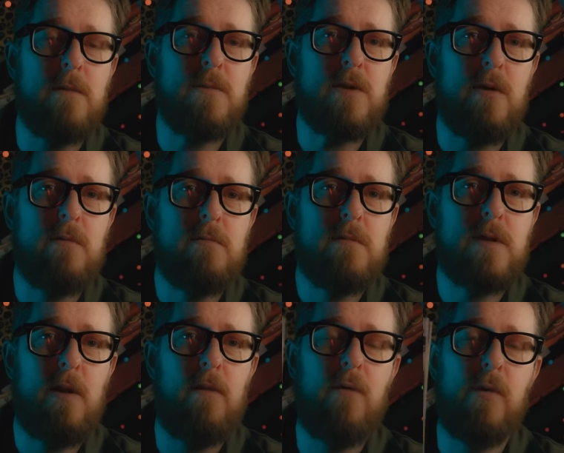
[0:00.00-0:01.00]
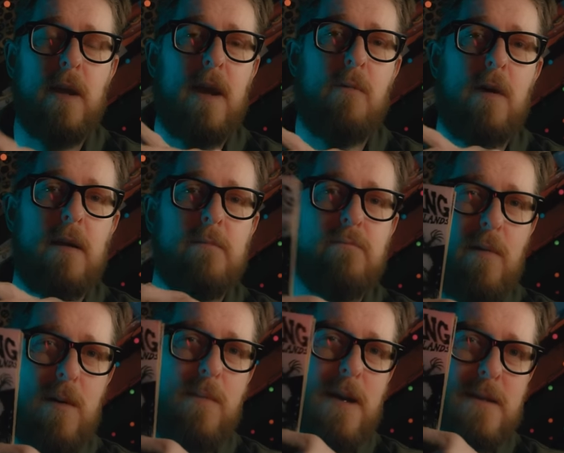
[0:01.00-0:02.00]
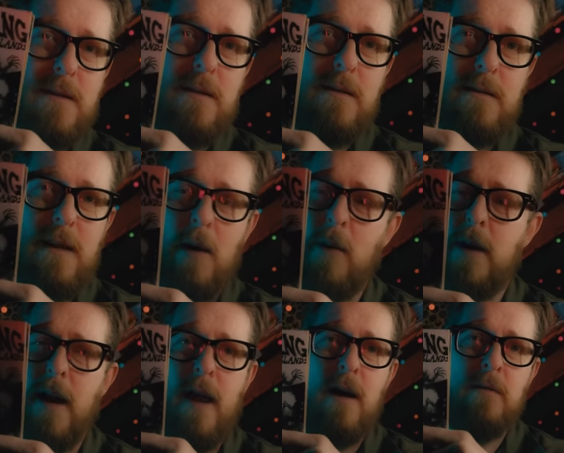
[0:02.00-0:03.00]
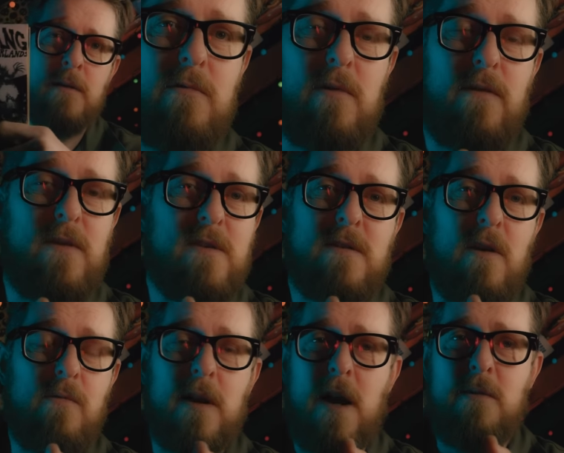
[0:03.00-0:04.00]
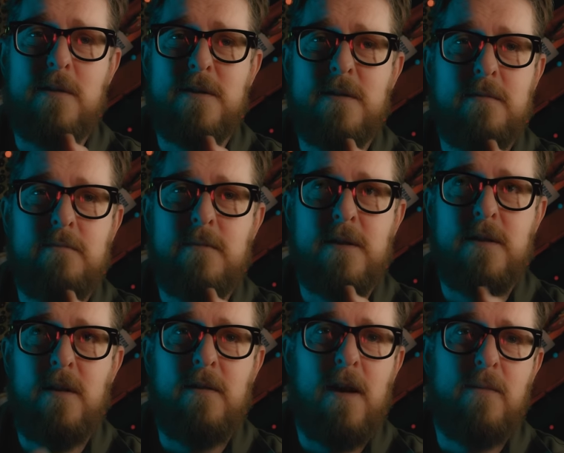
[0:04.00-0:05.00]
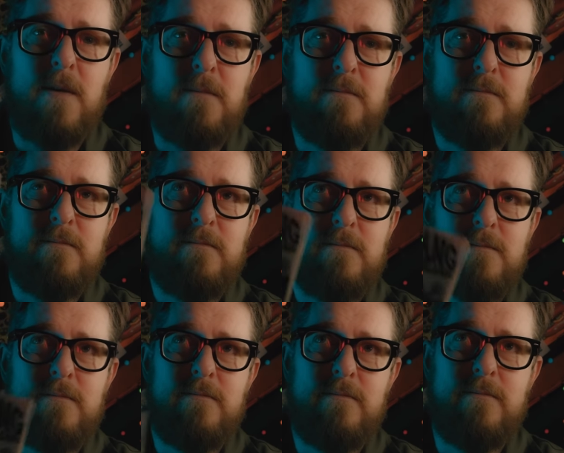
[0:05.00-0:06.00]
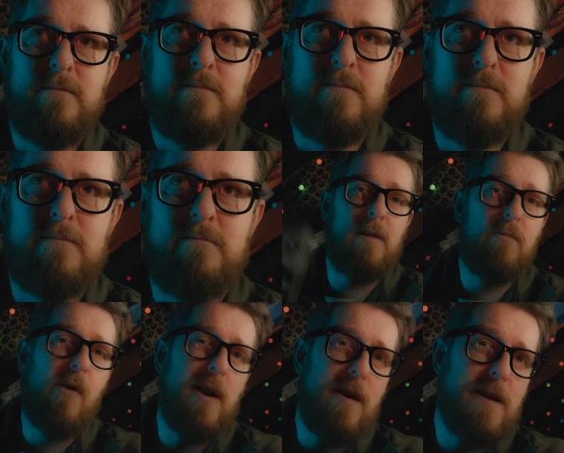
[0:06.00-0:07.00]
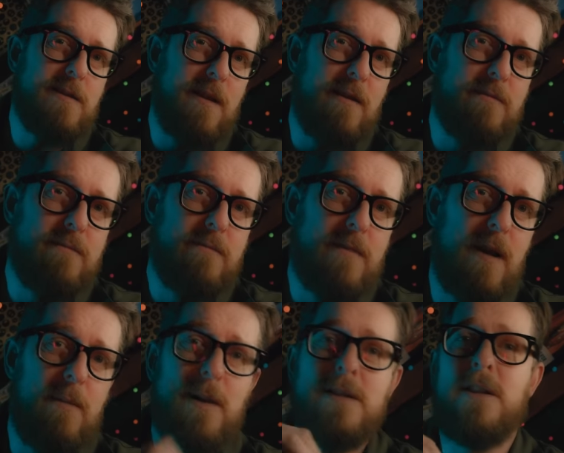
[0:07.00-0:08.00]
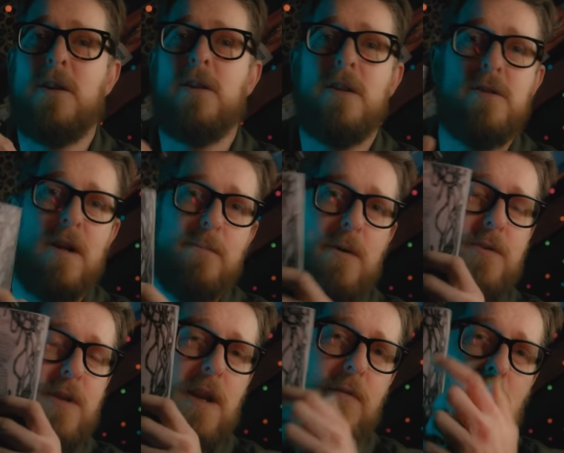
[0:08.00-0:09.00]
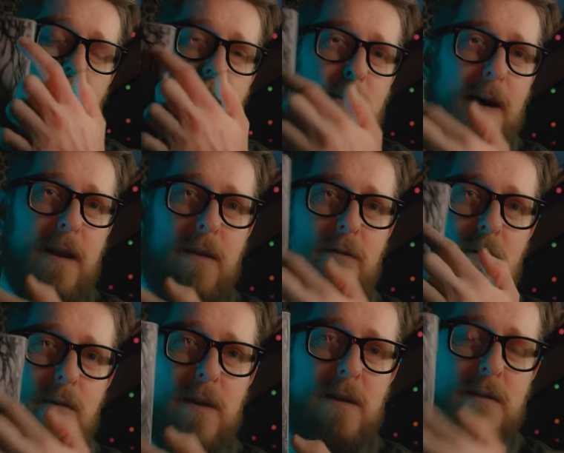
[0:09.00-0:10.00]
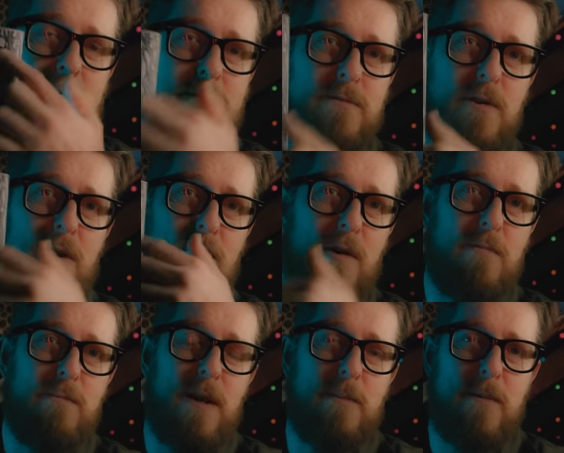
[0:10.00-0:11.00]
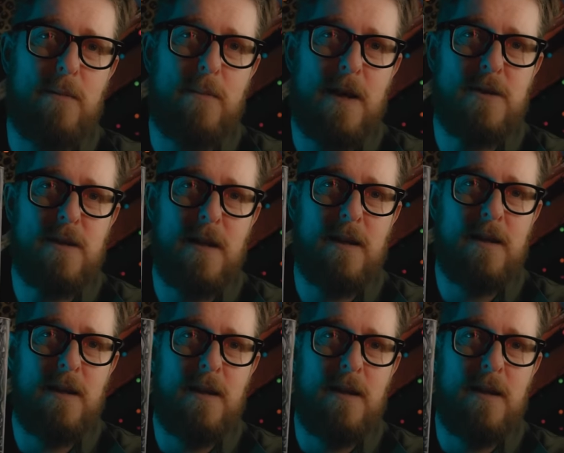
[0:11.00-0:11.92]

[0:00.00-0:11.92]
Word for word: them soon, so if you want to get one, probably best get one now, or if you just don't want to get one, just just don't get one. They're quite nice though. Uh, plus they've got the junk bot generator on the back if you want to do your own Big Bot Bash thing.